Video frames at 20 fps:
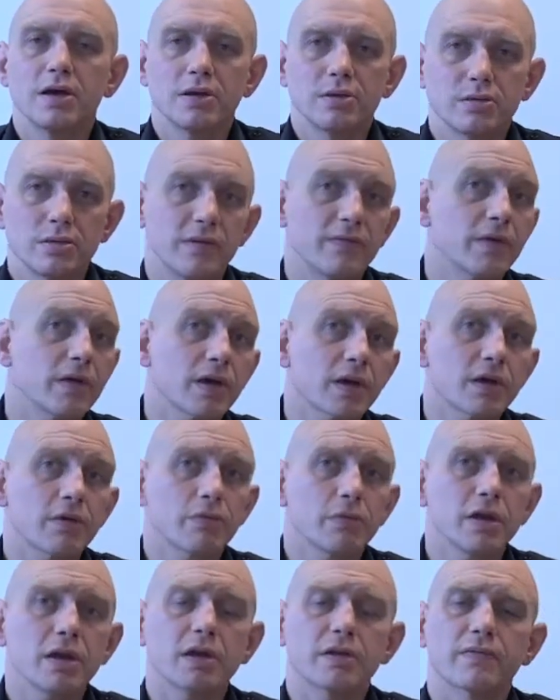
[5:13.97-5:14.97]
See if you can get a
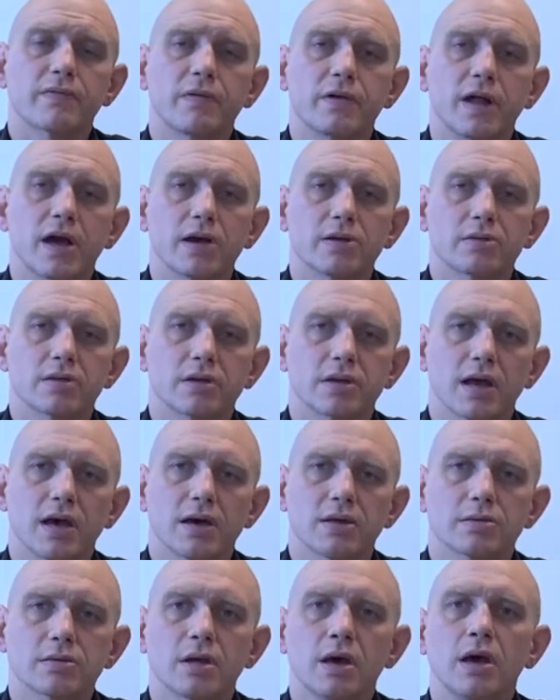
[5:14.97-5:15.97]
reading for an acid
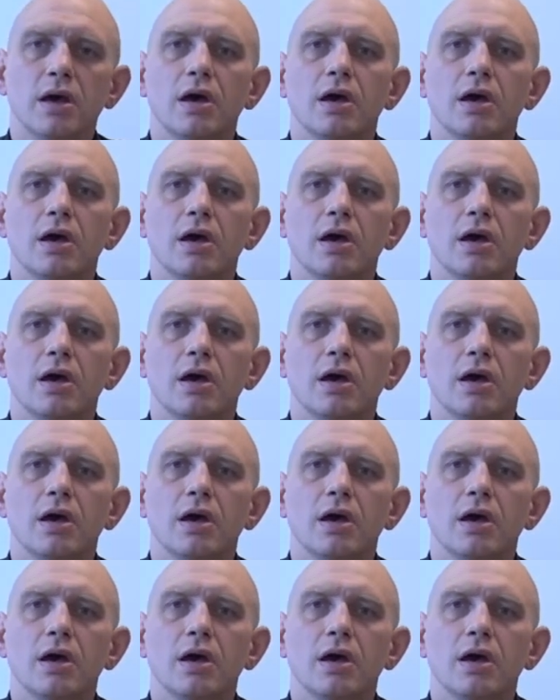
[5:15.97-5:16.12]
gas.